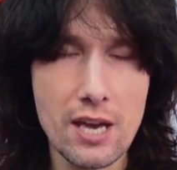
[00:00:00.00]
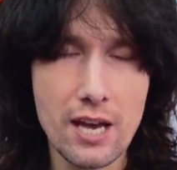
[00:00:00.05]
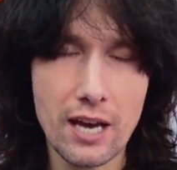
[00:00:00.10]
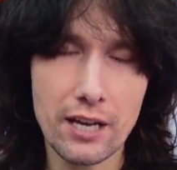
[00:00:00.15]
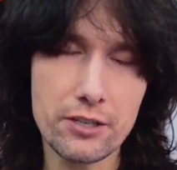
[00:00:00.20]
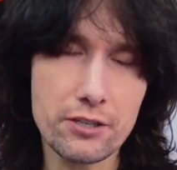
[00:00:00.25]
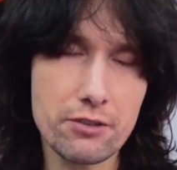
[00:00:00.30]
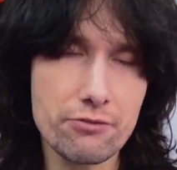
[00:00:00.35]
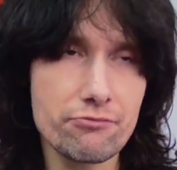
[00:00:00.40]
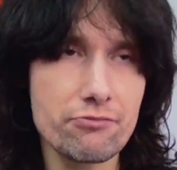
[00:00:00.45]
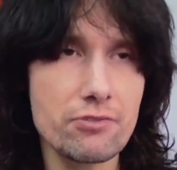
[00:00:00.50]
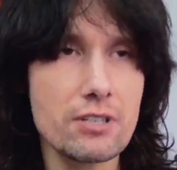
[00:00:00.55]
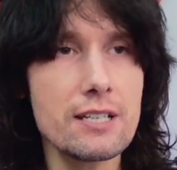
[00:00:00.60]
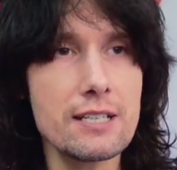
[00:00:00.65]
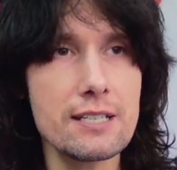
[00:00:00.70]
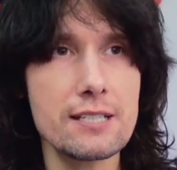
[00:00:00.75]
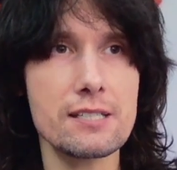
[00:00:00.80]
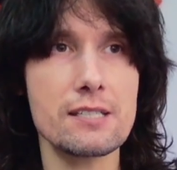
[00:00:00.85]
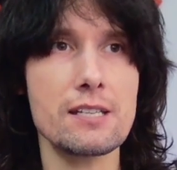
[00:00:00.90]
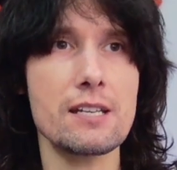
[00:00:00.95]
and you can
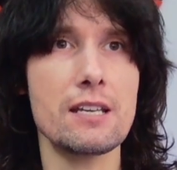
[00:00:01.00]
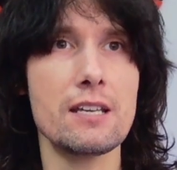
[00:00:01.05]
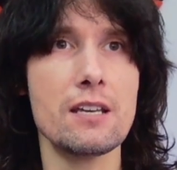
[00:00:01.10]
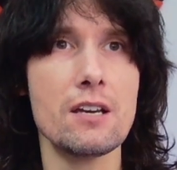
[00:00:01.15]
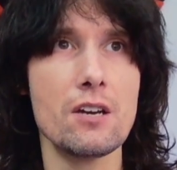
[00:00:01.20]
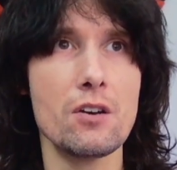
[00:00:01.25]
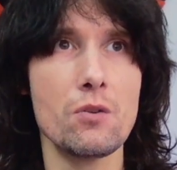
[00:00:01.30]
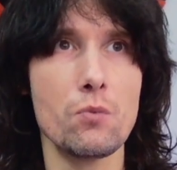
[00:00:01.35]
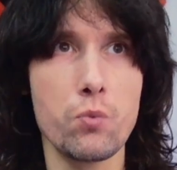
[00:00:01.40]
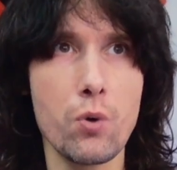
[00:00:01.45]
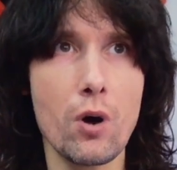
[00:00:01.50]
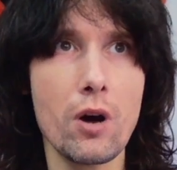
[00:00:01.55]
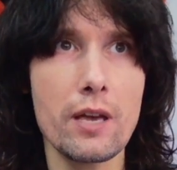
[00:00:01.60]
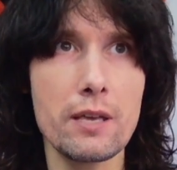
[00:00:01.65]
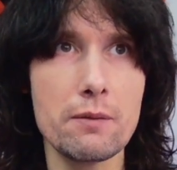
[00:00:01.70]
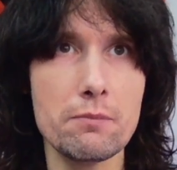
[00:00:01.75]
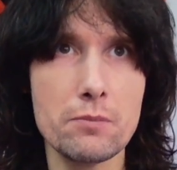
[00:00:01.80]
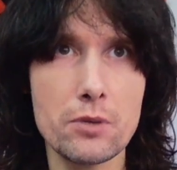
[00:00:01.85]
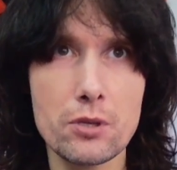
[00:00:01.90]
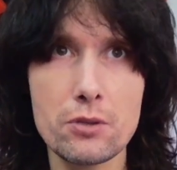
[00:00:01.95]
really see why
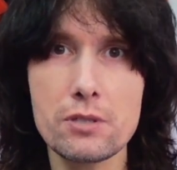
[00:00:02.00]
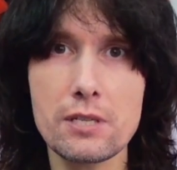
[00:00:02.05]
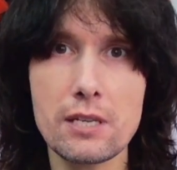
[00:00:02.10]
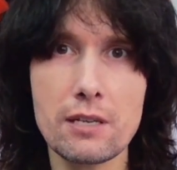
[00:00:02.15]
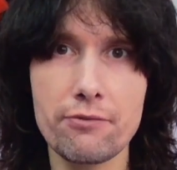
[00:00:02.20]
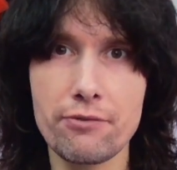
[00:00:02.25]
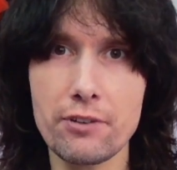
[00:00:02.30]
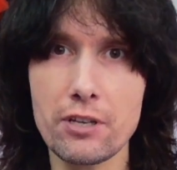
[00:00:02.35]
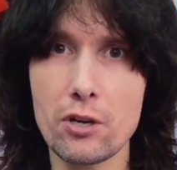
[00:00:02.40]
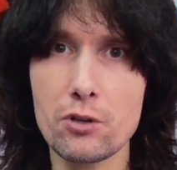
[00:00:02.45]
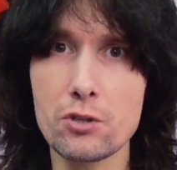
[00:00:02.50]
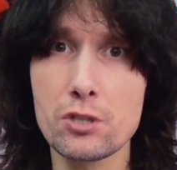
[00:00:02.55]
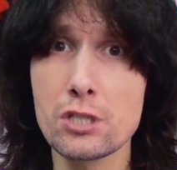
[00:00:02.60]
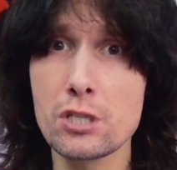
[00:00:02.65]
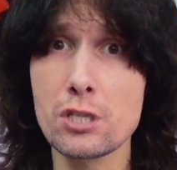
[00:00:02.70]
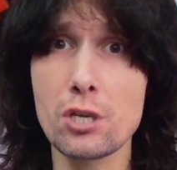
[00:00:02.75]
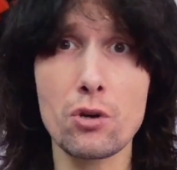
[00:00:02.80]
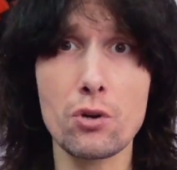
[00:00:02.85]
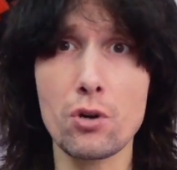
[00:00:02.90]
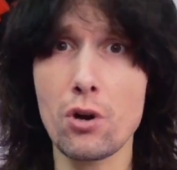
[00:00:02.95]
music
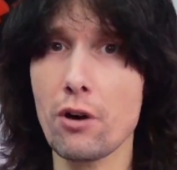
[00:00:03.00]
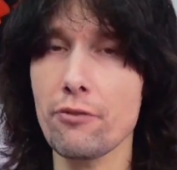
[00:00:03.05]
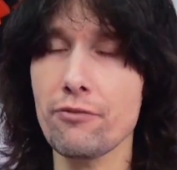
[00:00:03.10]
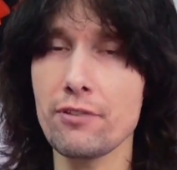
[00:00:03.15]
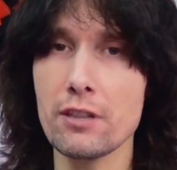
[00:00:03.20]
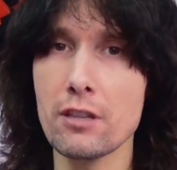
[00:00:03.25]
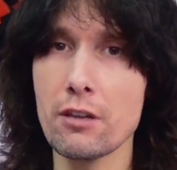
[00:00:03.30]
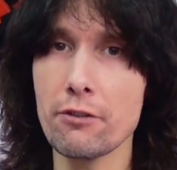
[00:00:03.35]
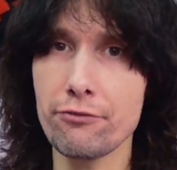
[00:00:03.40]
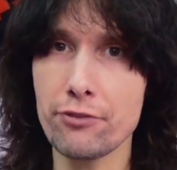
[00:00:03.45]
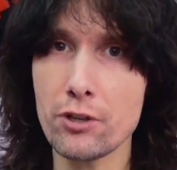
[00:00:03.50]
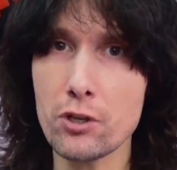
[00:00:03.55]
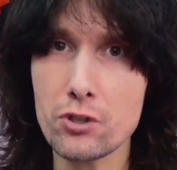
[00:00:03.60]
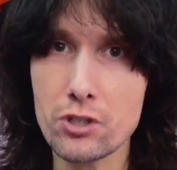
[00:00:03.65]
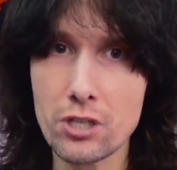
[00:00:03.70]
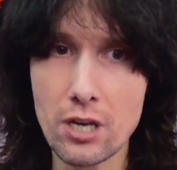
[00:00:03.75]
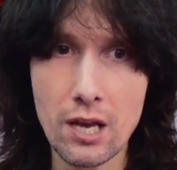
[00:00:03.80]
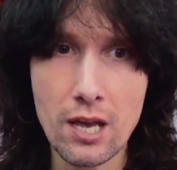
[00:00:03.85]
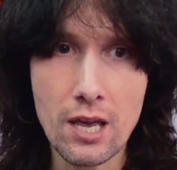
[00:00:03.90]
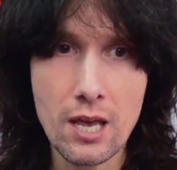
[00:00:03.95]
videos took off in the
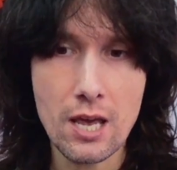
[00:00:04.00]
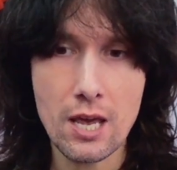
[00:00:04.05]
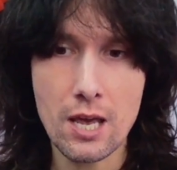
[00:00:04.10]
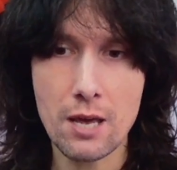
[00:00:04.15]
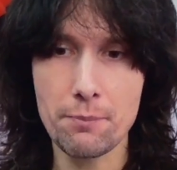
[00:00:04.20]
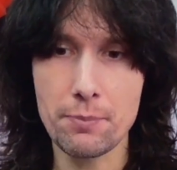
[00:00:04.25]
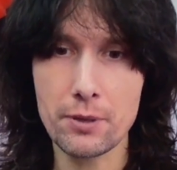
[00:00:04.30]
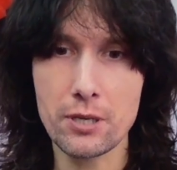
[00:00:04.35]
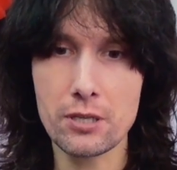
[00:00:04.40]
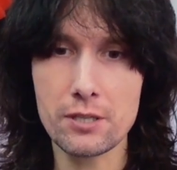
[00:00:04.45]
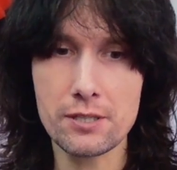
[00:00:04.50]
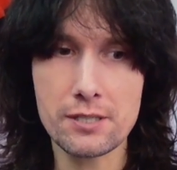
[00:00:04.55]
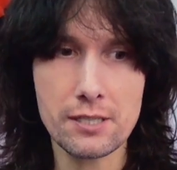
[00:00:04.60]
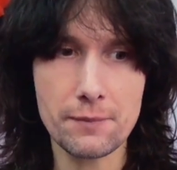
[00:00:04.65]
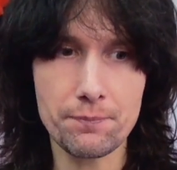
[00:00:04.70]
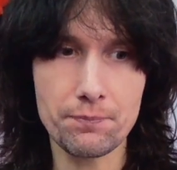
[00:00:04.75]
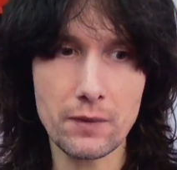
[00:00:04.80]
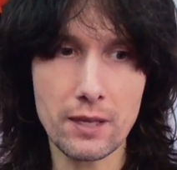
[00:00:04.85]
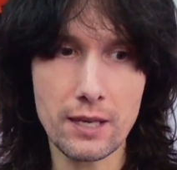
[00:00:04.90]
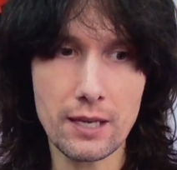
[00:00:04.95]
future because
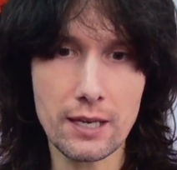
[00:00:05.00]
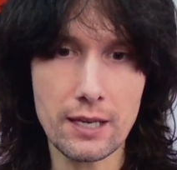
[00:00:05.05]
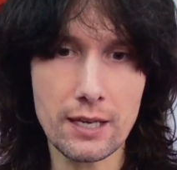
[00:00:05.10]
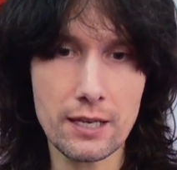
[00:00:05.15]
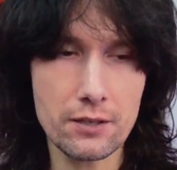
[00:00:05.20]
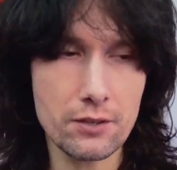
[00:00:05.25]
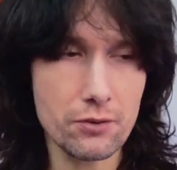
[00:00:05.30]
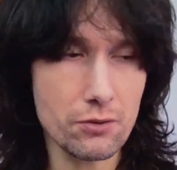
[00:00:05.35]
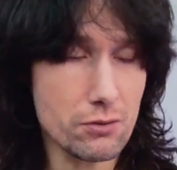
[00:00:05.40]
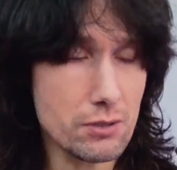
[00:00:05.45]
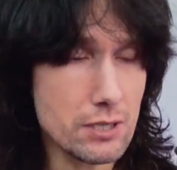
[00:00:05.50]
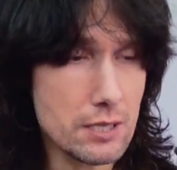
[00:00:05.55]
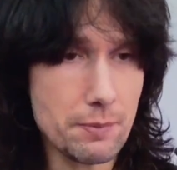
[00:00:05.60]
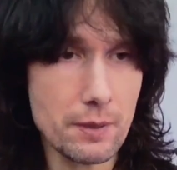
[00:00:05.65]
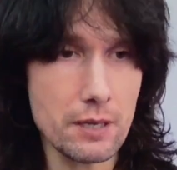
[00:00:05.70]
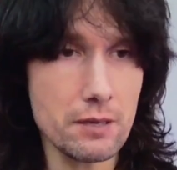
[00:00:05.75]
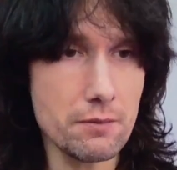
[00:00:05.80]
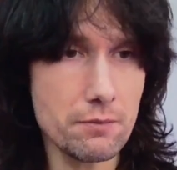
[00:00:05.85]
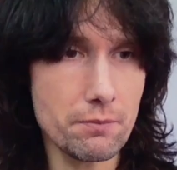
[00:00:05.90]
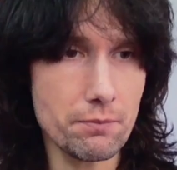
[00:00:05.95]
it had already
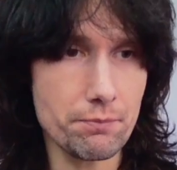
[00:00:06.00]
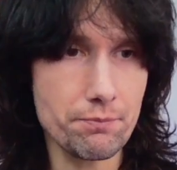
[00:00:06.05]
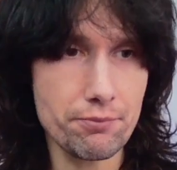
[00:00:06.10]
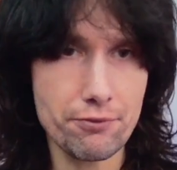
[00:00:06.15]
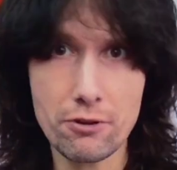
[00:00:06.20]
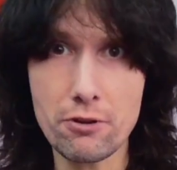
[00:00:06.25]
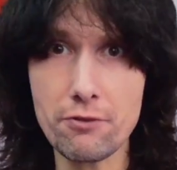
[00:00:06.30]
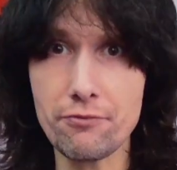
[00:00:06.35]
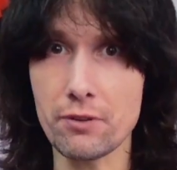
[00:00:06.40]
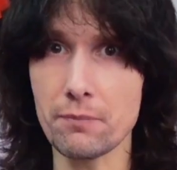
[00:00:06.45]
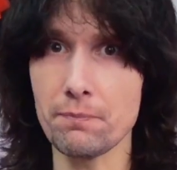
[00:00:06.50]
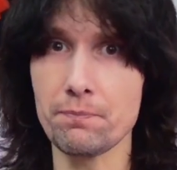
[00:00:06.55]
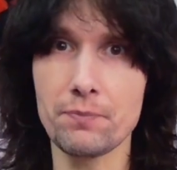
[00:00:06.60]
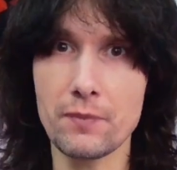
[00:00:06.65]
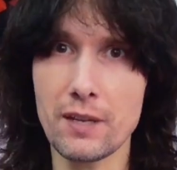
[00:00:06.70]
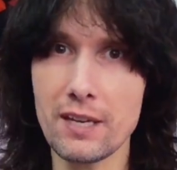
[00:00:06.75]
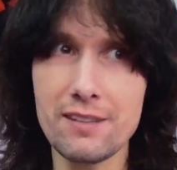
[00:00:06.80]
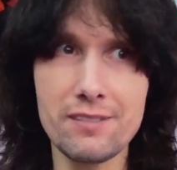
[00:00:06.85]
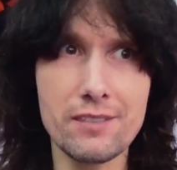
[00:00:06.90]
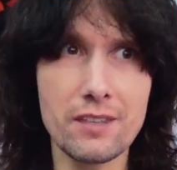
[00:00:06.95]
been proven
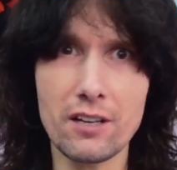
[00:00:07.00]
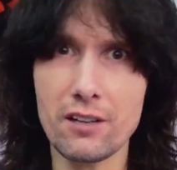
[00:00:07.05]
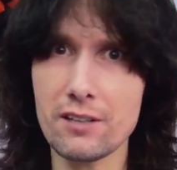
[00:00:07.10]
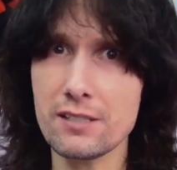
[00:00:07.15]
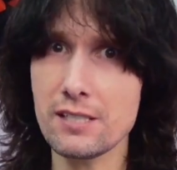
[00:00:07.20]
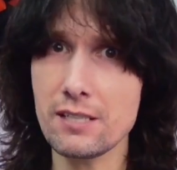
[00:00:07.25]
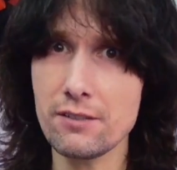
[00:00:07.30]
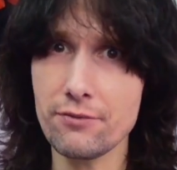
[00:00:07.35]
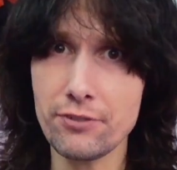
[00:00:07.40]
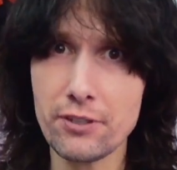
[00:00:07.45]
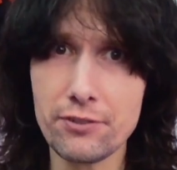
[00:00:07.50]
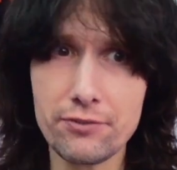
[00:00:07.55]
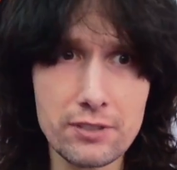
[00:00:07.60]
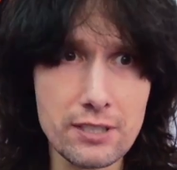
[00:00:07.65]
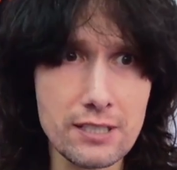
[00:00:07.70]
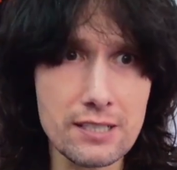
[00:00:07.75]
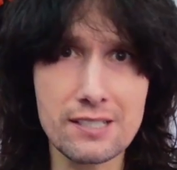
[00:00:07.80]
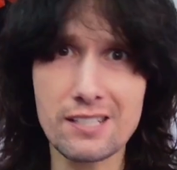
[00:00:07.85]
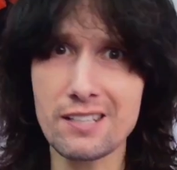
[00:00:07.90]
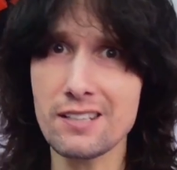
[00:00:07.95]
in the
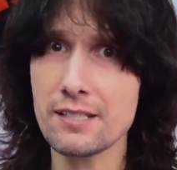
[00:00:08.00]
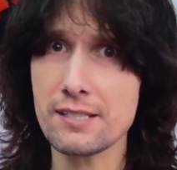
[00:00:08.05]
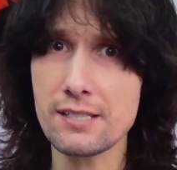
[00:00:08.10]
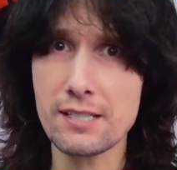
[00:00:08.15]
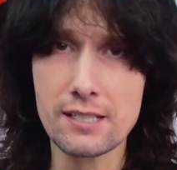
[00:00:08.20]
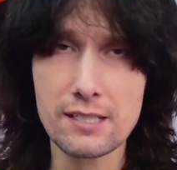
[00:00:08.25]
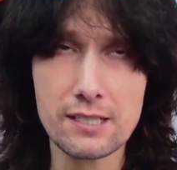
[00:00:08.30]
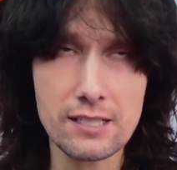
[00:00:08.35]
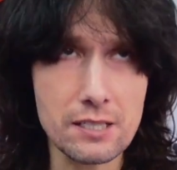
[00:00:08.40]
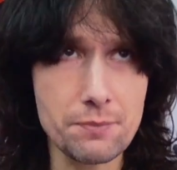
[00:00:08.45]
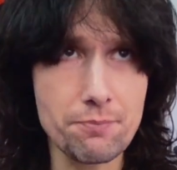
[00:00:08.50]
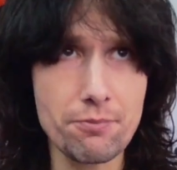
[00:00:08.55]
1950s and the 60s.